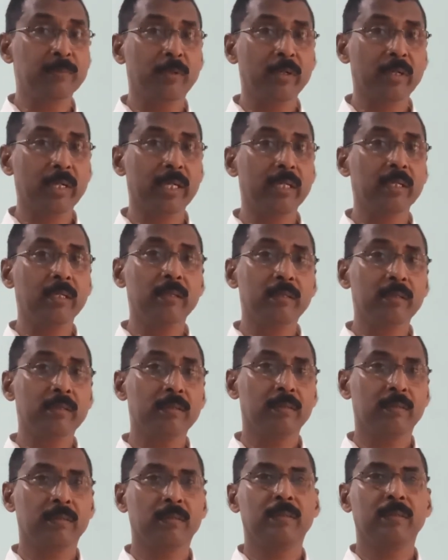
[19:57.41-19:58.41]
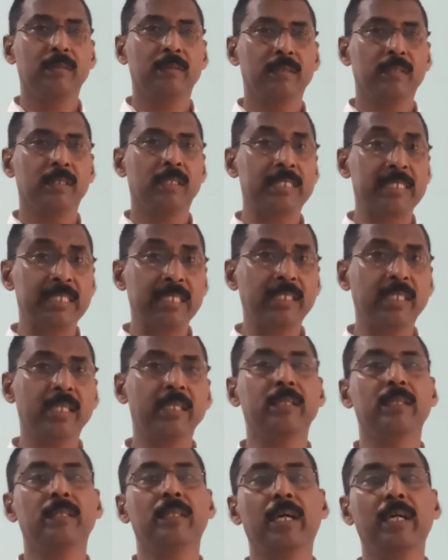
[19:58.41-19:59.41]
Morgan
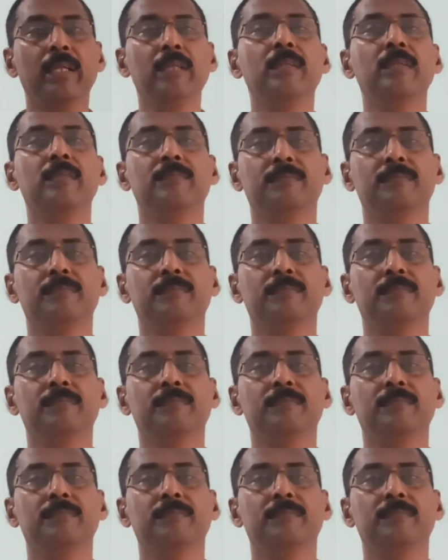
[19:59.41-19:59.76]
ascertained that